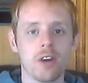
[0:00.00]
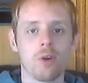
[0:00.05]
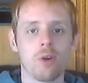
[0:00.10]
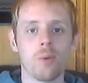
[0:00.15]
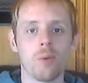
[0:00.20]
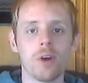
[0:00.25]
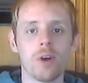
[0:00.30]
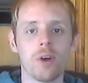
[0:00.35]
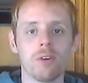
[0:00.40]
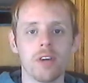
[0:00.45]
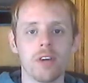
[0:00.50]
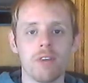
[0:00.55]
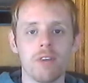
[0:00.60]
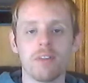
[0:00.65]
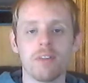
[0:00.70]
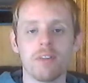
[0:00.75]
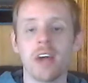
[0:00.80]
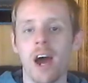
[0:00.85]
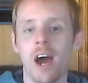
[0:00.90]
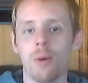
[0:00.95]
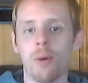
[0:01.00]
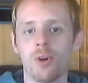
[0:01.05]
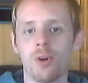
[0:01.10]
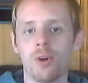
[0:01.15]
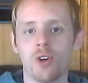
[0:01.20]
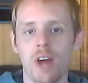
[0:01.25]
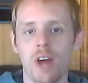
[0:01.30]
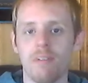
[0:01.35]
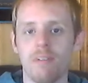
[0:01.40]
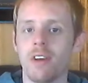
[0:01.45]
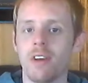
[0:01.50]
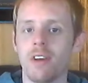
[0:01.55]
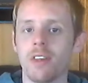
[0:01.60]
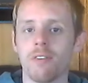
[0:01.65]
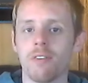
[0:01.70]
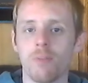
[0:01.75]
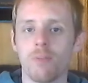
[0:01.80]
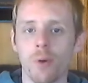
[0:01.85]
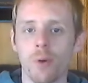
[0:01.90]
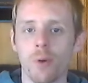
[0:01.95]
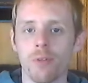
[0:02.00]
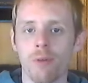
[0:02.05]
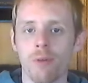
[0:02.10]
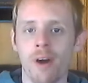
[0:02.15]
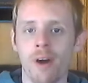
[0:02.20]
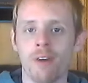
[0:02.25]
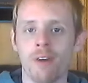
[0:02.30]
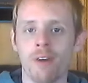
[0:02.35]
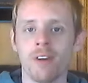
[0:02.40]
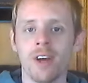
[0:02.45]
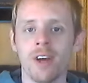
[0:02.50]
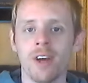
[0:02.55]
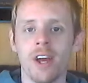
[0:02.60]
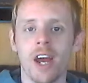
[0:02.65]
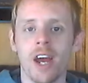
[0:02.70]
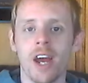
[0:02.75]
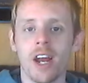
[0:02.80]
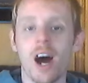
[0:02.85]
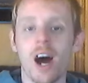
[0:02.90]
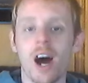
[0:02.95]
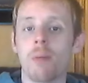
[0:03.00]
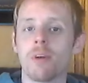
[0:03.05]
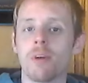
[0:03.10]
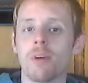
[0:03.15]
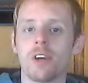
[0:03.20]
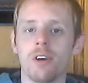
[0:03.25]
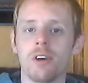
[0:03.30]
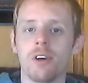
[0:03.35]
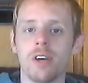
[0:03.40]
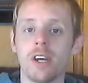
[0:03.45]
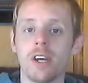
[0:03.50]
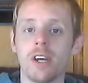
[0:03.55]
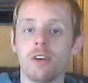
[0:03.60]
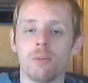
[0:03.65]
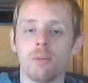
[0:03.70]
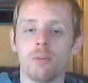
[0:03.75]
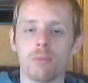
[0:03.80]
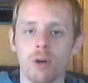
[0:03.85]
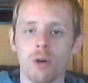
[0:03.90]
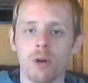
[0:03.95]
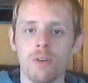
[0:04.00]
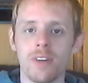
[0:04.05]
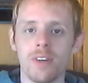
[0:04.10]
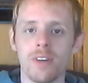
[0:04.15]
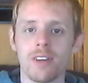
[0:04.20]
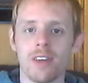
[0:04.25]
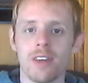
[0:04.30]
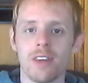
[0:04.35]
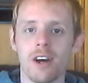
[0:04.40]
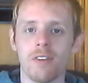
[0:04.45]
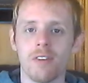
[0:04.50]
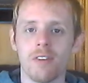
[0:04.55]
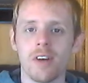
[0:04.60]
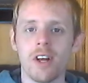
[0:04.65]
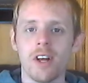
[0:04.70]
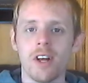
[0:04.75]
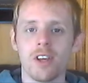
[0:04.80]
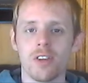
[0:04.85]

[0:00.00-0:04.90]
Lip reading: or are we going to give the guy we drafted in the 4th round an opportunity to prove himself?